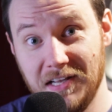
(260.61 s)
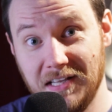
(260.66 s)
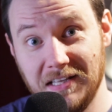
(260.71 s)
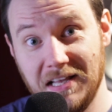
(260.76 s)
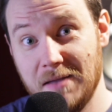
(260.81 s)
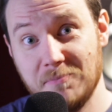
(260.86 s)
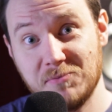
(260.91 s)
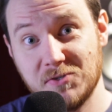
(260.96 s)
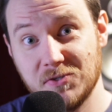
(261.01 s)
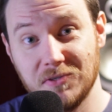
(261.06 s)

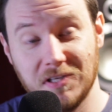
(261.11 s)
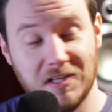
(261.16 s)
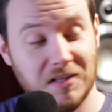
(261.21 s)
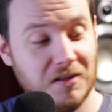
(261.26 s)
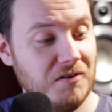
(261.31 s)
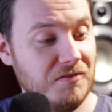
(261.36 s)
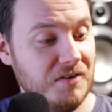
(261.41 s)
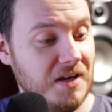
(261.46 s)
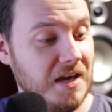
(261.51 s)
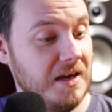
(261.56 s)
I absolutely
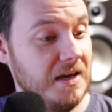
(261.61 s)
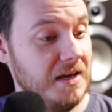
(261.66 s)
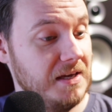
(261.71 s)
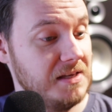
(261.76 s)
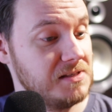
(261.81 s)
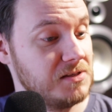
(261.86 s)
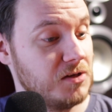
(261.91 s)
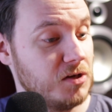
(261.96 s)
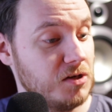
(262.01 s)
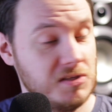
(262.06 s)
love it.
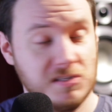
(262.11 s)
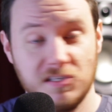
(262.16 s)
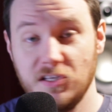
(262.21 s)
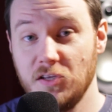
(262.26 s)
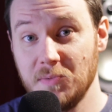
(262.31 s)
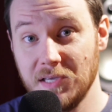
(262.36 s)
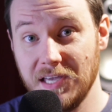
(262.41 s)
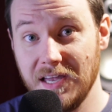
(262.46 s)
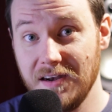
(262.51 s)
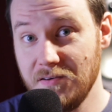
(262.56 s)
It's going to
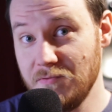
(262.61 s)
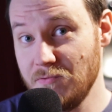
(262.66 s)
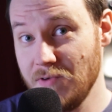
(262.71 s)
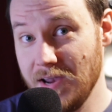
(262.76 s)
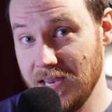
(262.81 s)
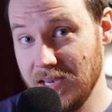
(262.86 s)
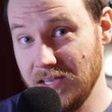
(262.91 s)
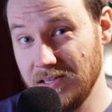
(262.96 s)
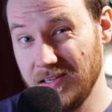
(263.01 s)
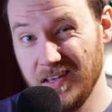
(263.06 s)
still be getting
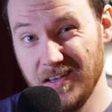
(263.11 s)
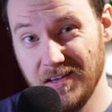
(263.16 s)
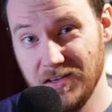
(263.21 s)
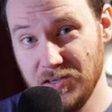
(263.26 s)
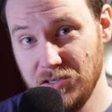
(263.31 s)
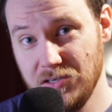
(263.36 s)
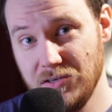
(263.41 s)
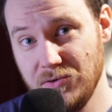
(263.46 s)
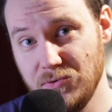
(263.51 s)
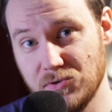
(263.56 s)
regular
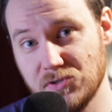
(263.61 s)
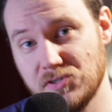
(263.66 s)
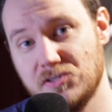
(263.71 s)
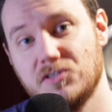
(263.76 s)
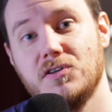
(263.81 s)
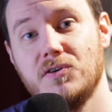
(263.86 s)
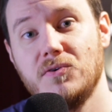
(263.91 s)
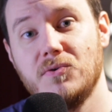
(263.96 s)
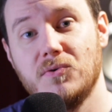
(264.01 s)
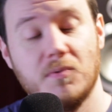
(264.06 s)
use
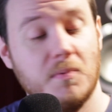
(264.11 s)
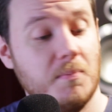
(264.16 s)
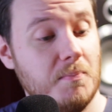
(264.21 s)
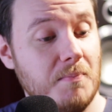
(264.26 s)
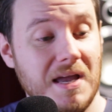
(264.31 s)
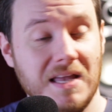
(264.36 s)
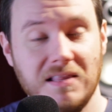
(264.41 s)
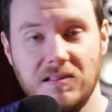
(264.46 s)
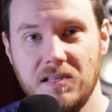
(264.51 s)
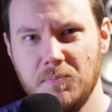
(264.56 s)
too,
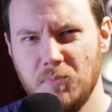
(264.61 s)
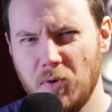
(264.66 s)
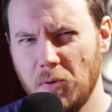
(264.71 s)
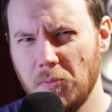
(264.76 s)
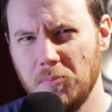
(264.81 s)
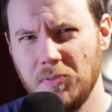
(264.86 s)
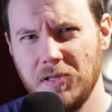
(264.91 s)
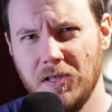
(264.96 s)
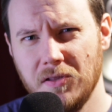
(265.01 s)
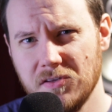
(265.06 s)
mainly
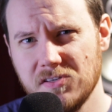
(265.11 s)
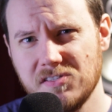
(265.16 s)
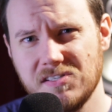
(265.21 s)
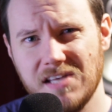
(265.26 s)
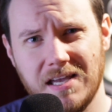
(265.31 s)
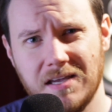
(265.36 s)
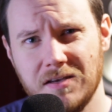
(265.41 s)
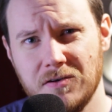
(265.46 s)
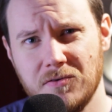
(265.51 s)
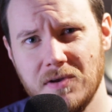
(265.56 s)
probably on the
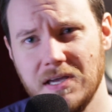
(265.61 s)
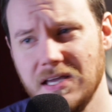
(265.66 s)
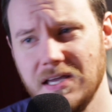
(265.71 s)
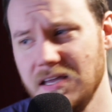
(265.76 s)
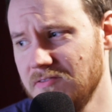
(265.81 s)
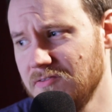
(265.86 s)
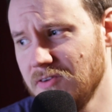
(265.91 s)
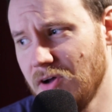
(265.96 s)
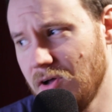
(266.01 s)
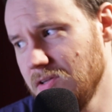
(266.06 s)
second rig
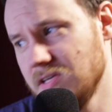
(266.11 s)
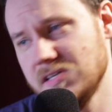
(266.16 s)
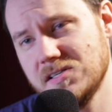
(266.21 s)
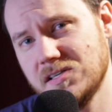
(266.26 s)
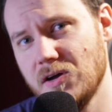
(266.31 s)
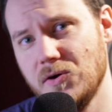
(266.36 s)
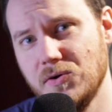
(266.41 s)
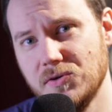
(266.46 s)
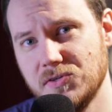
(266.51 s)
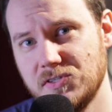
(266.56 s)
if all this
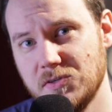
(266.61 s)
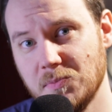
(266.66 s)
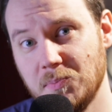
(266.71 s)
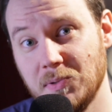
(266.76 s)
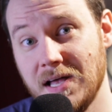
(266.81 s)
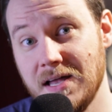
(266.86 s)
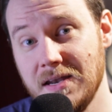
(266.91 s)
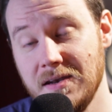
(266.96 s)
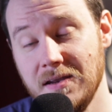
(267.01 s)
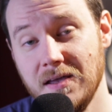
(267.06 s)
goes to
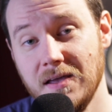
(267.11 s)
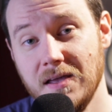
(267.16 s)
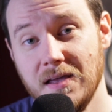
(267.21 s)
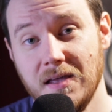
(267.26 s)
plan.